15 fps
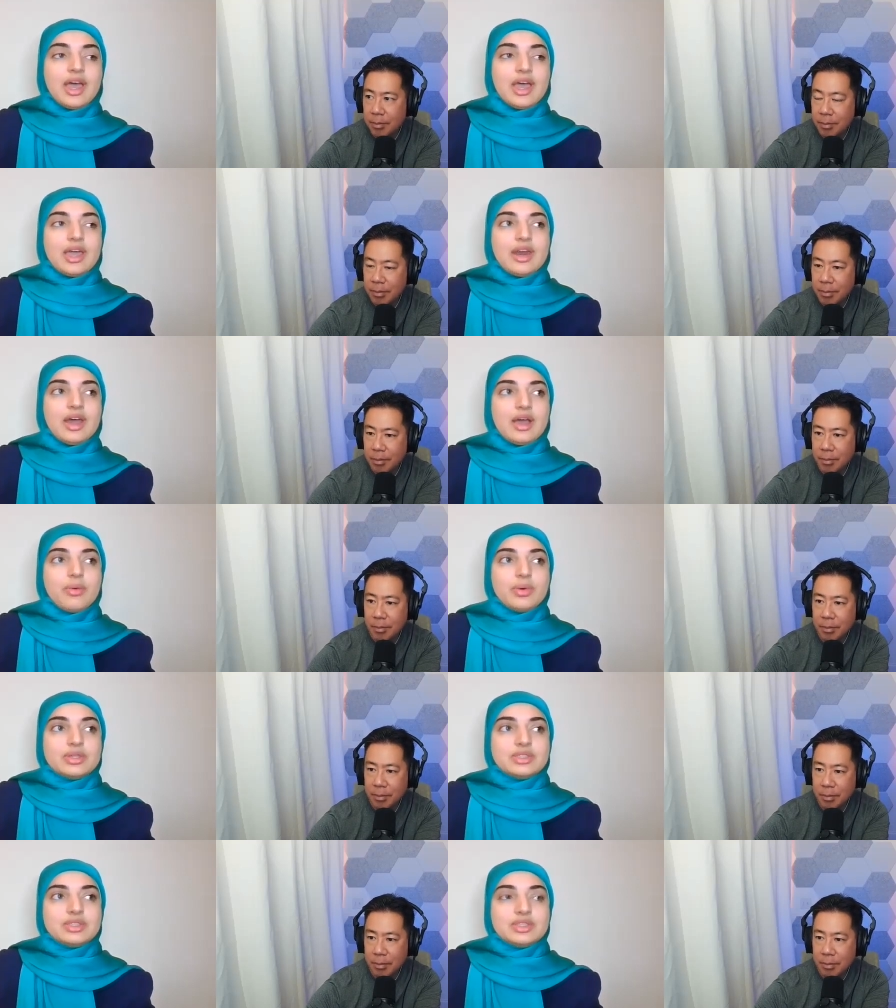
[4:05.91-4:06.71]
Speaker 1: and
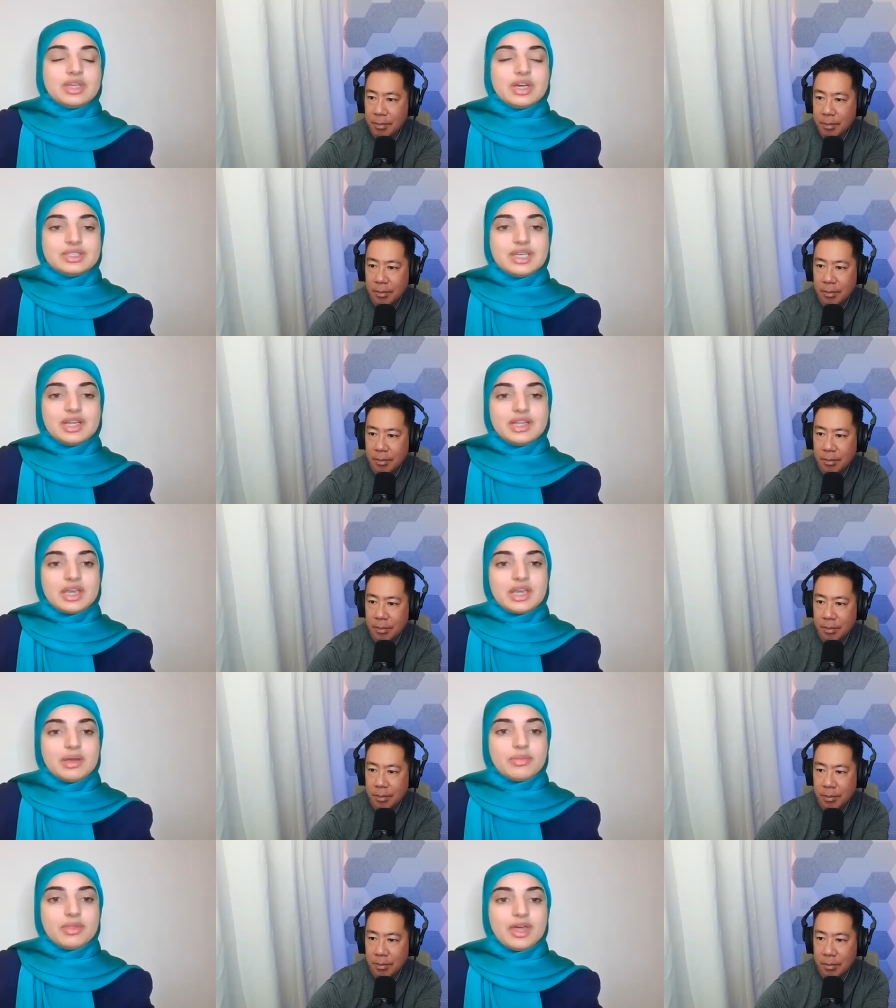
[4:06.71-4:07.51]
I was uh,
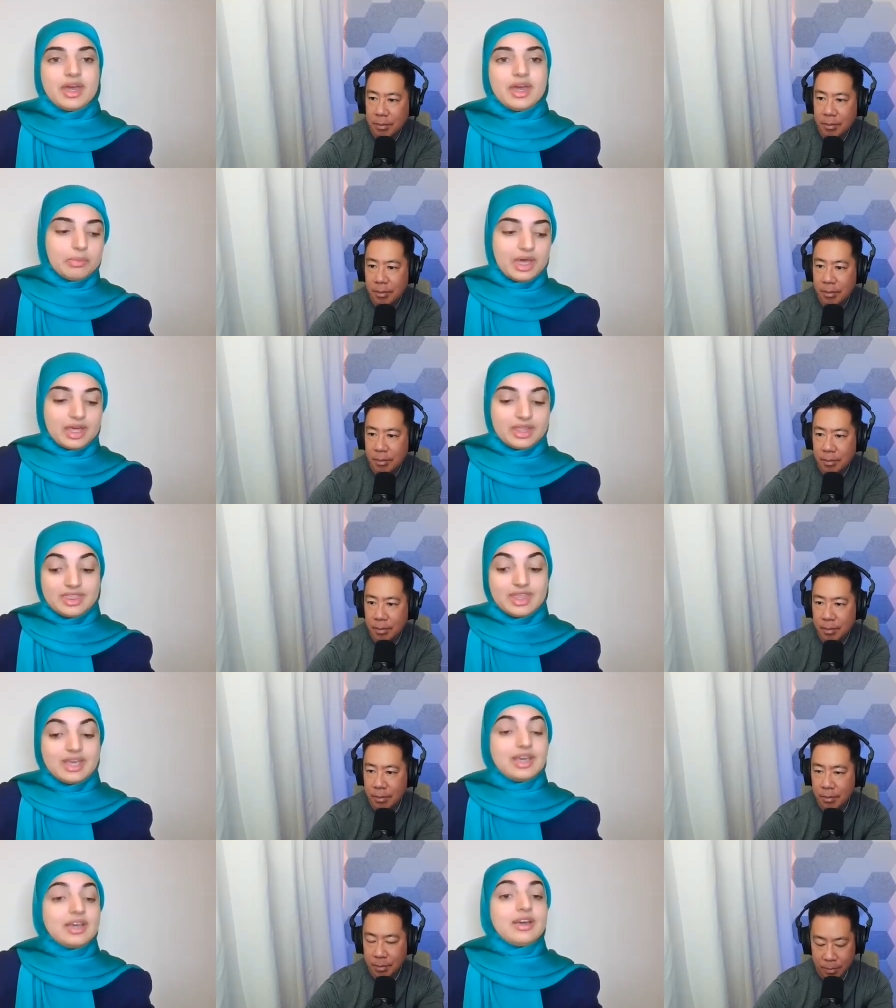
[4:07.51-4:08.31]
telling him that um, I
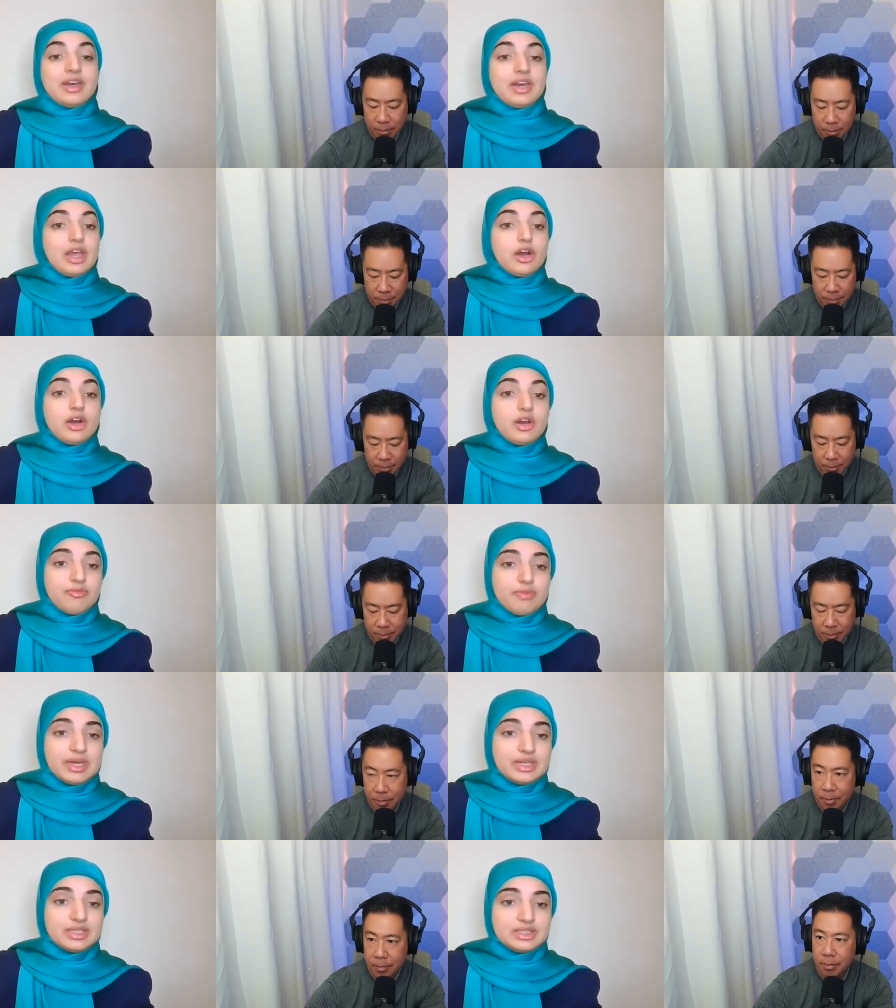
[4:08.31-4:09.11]
think
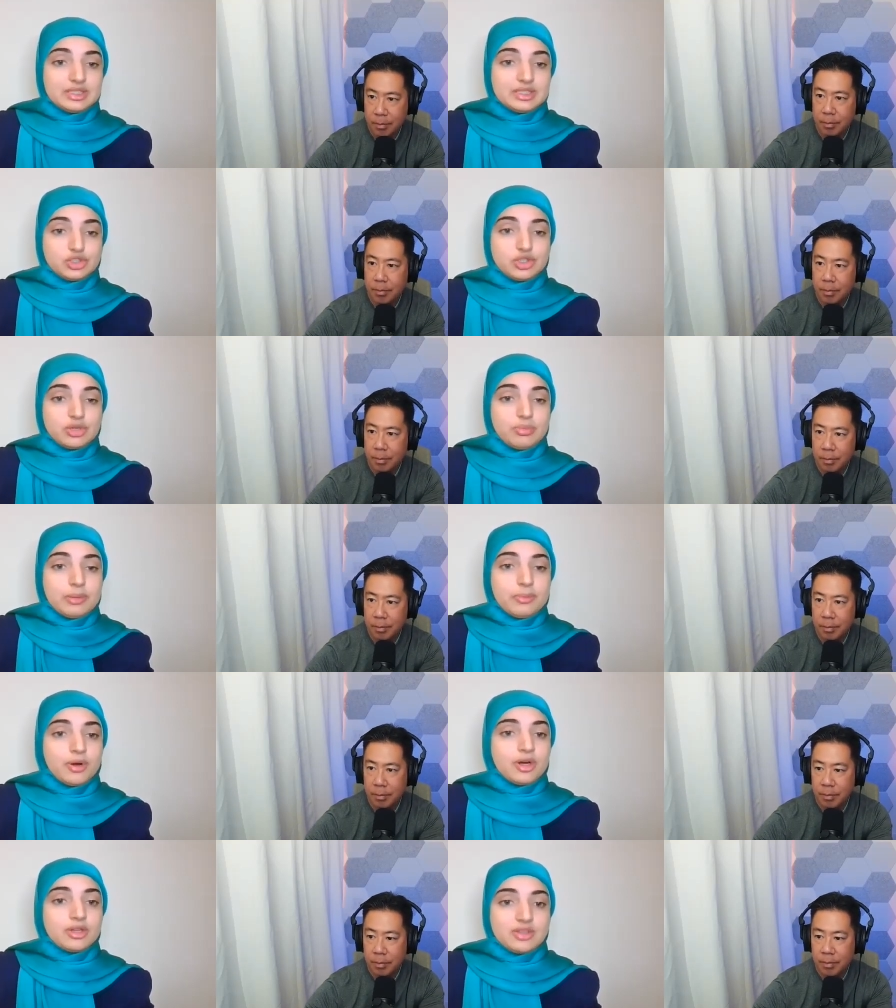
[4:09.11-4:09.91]
narrative medicines should
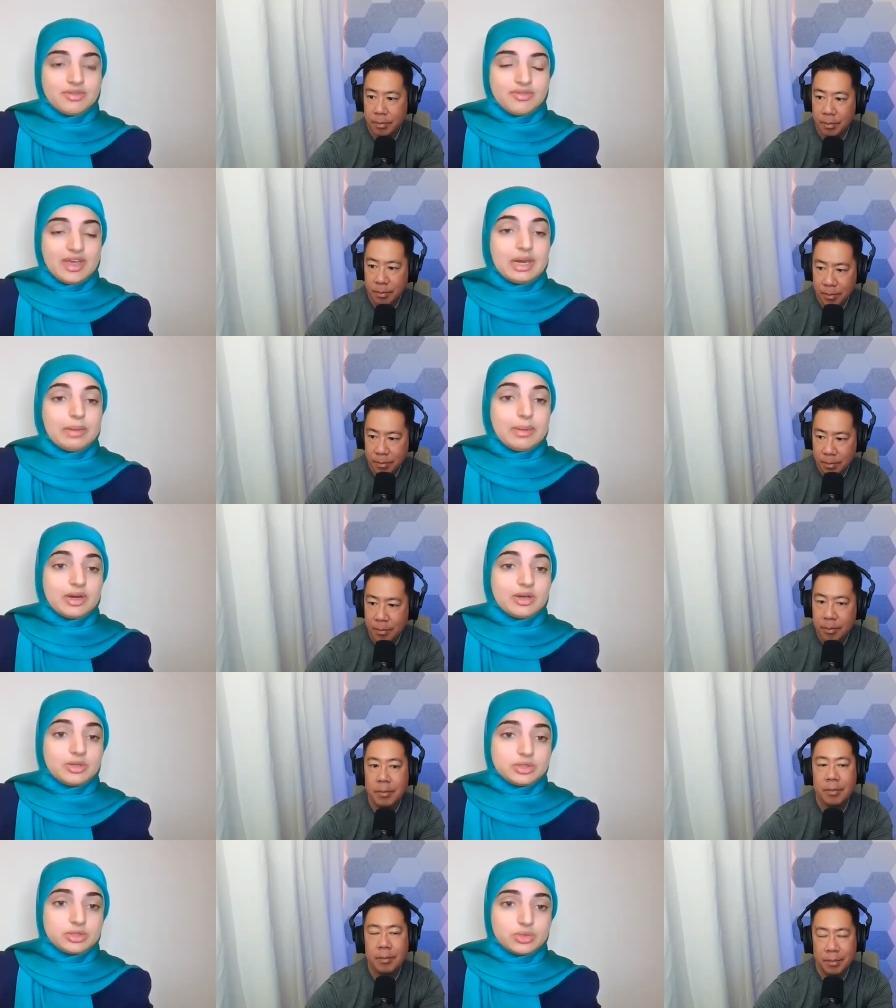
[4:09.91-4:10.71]
be part of any
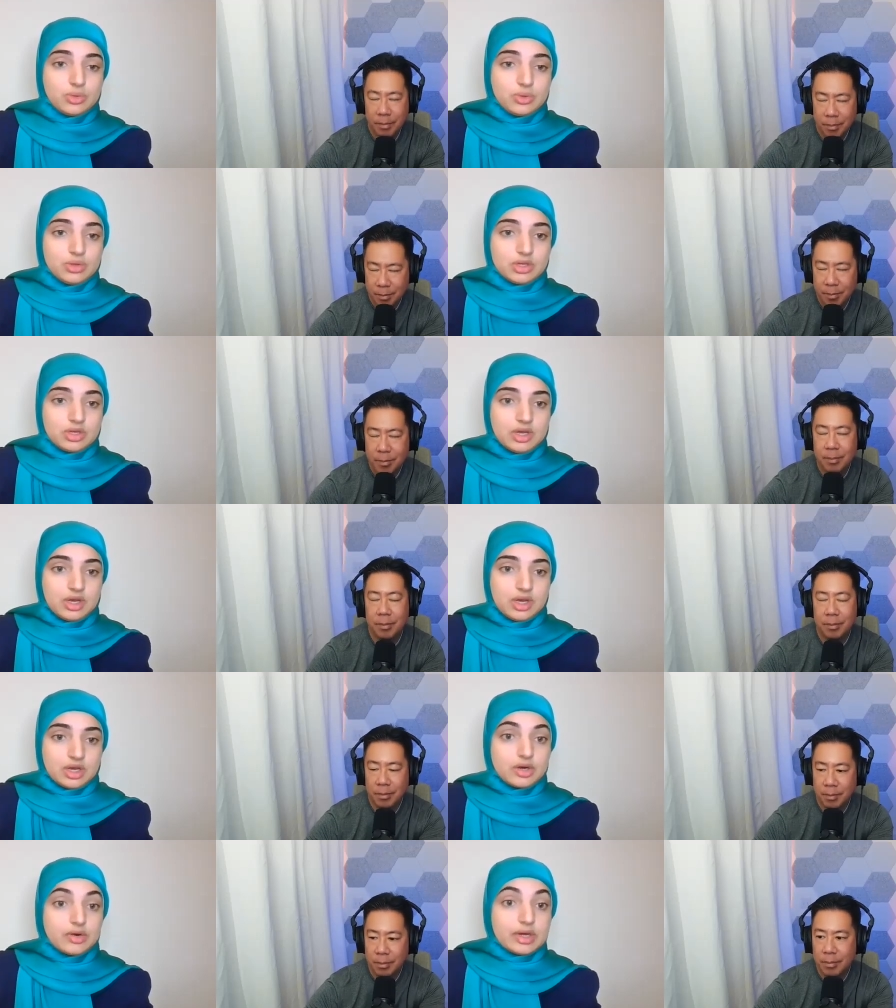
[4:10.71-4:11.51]
medical school
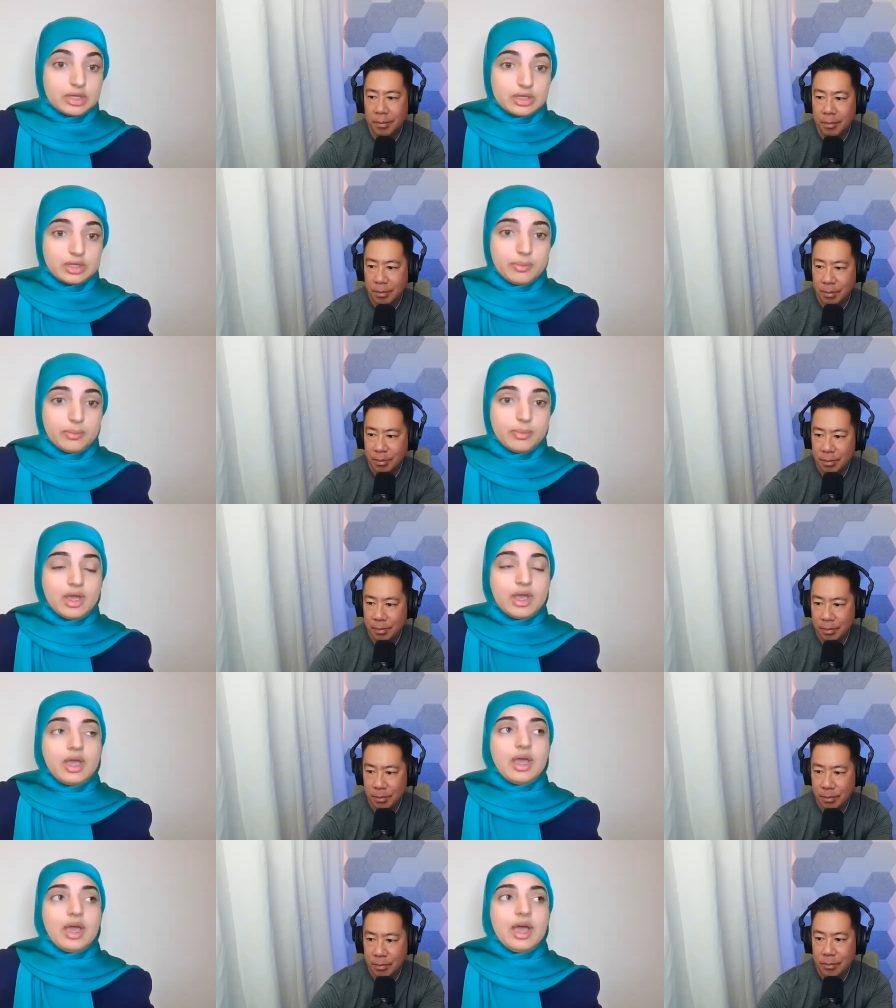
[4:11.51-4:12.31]
mm-hmm. curriculum.